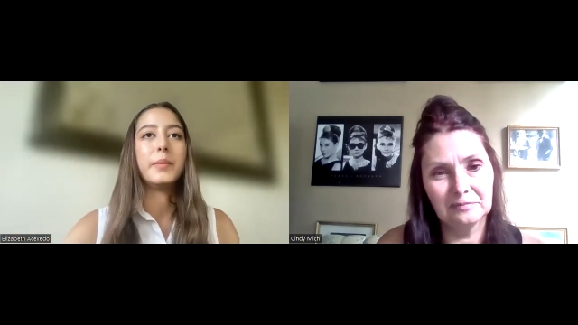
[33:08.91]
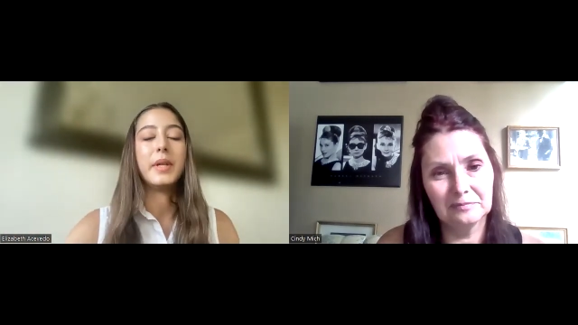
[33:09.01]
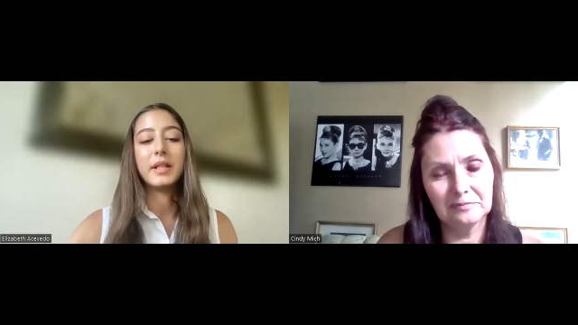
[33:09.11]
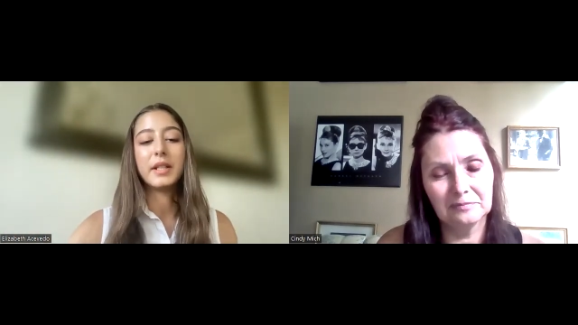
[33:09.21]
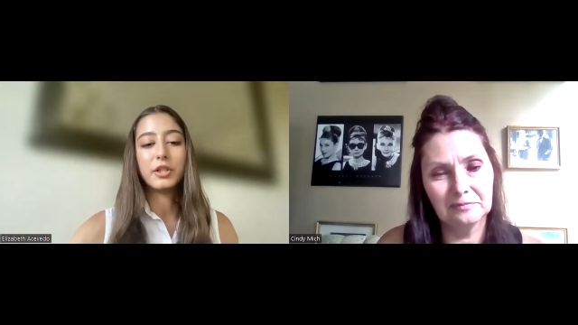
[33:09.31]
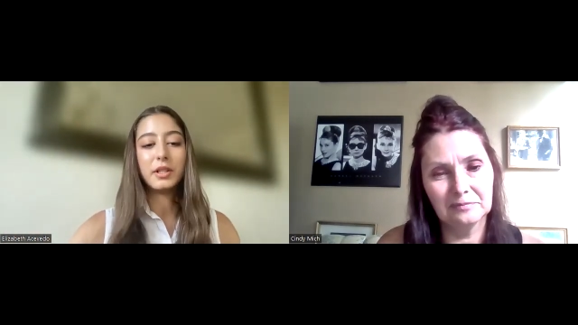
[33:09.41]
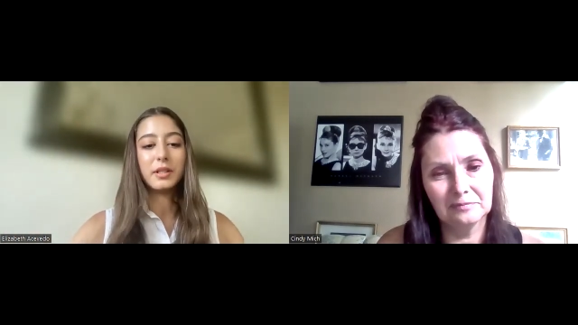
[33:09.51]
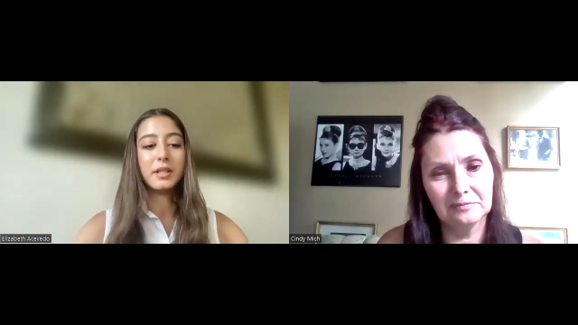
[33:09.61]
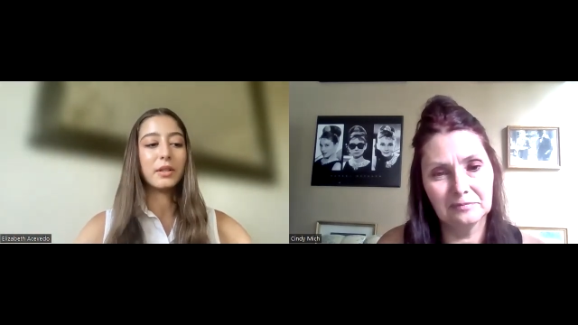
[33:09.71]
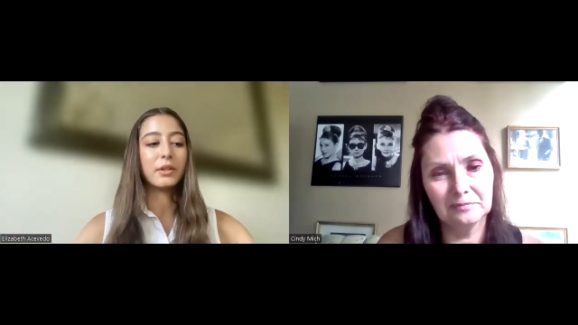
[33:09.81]
Speaker 1: being that she's
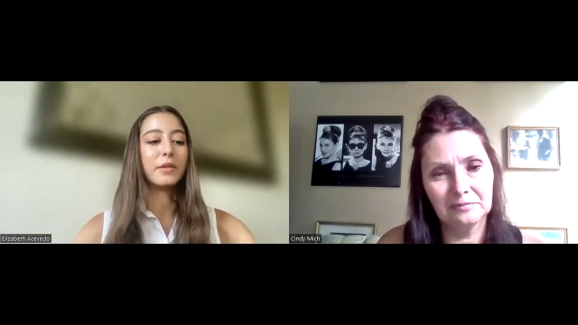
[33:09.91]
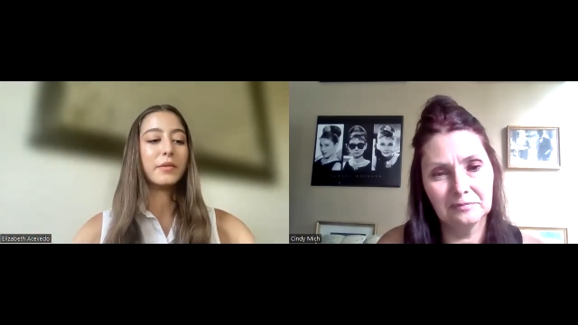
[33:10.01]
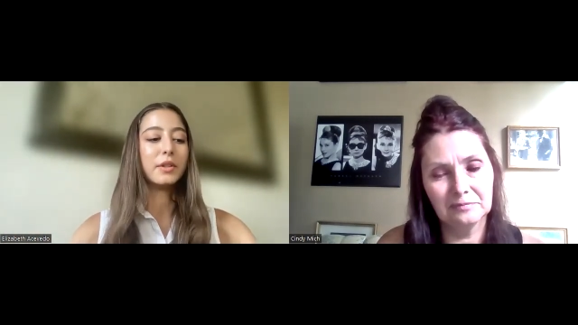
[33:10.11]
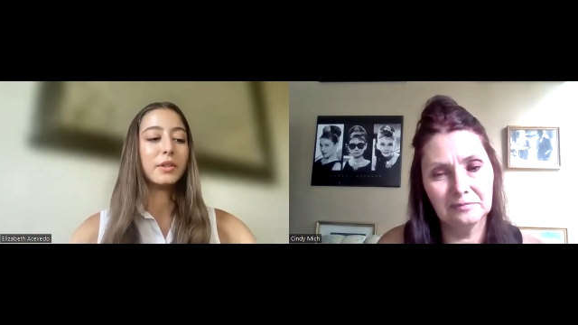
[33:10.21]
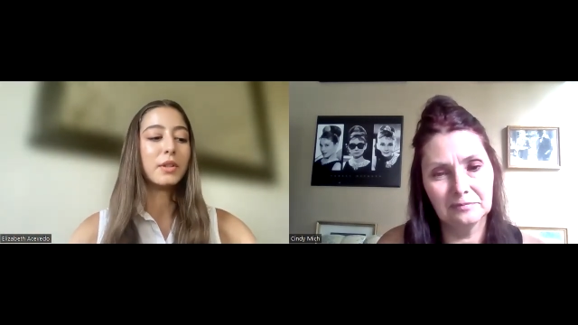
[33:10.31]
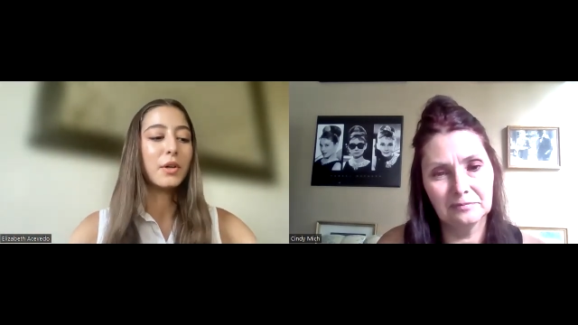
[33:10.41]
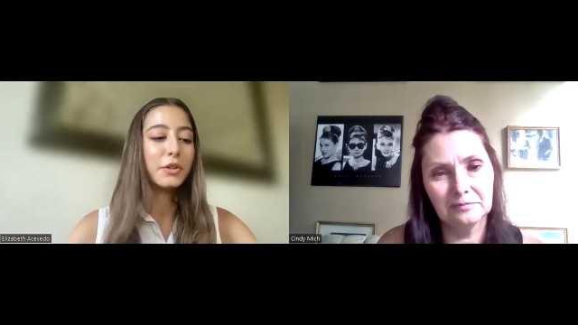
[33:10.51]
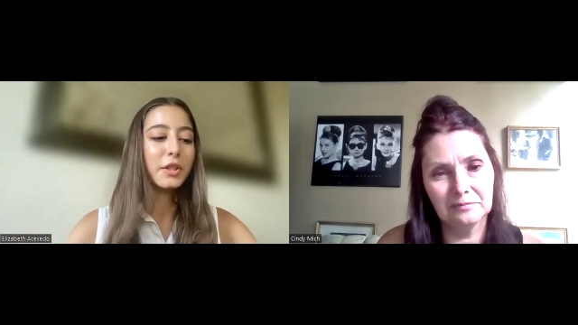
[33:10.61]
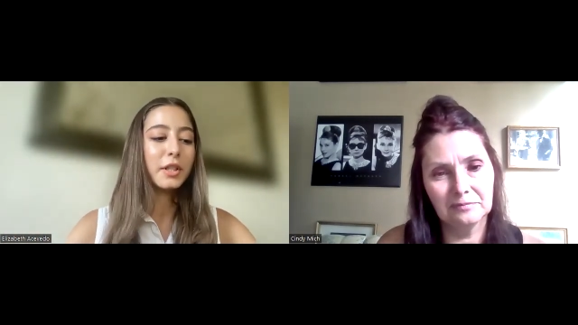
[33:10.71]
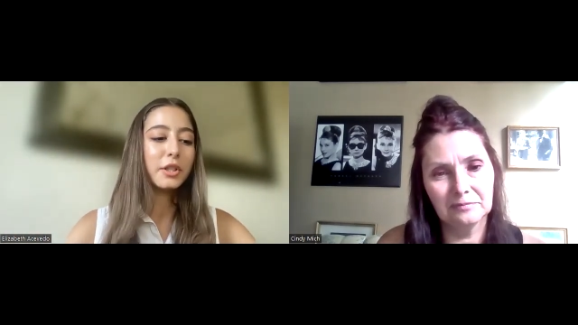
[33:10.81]
a dealer of
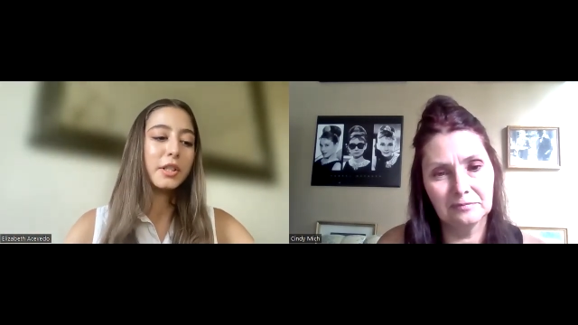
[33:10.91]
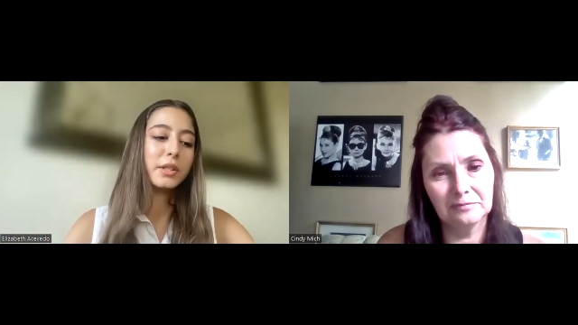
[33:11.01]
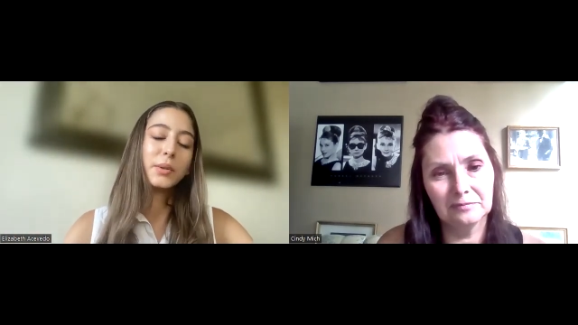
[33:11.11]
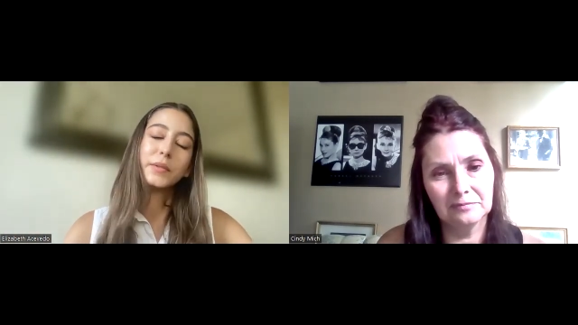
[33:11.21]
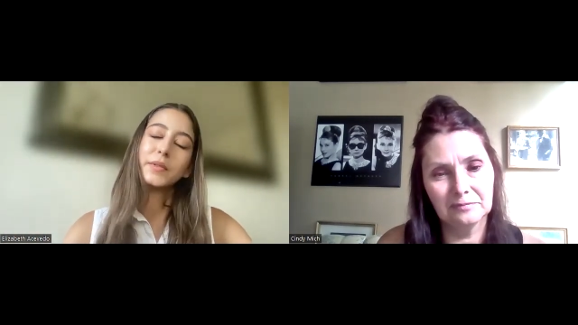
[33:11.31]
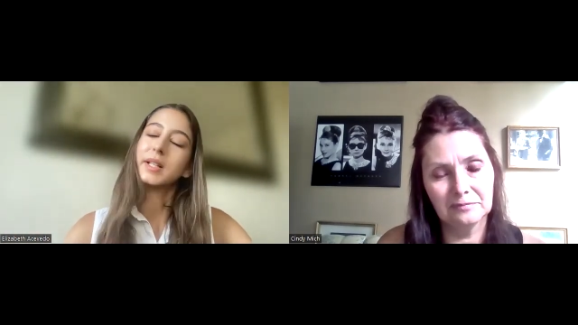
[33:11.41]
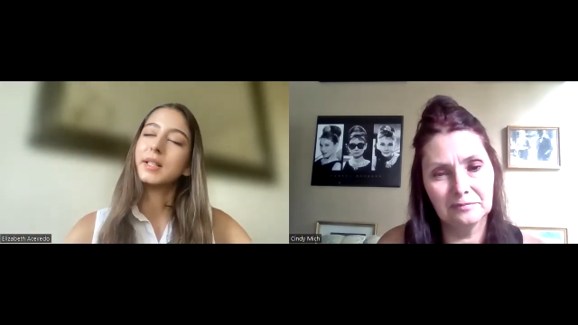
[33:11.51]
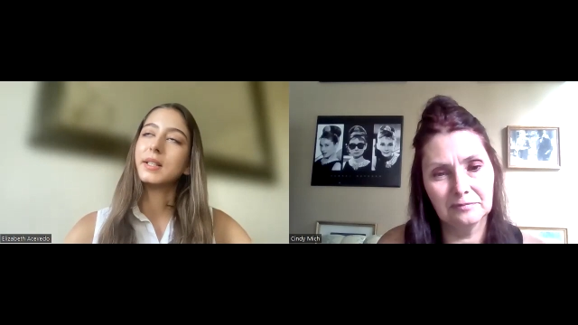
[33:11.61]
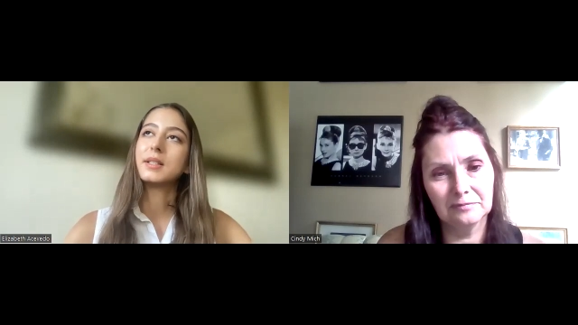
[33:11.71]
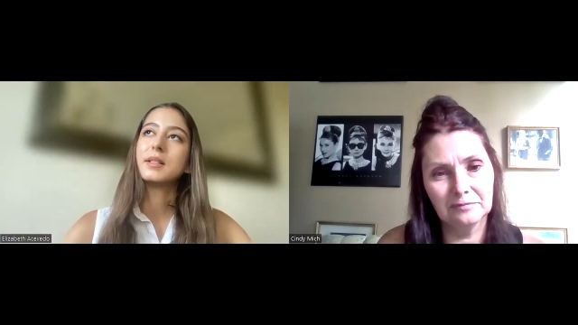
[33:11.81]
nostalgia she's sort of like
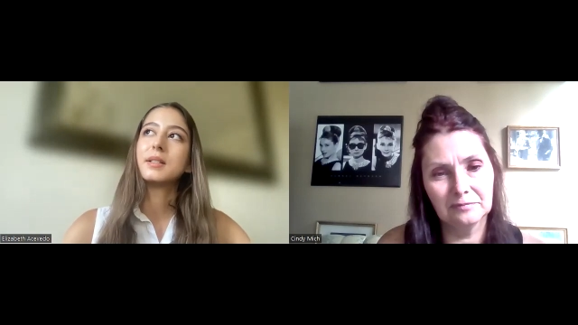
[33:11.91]
this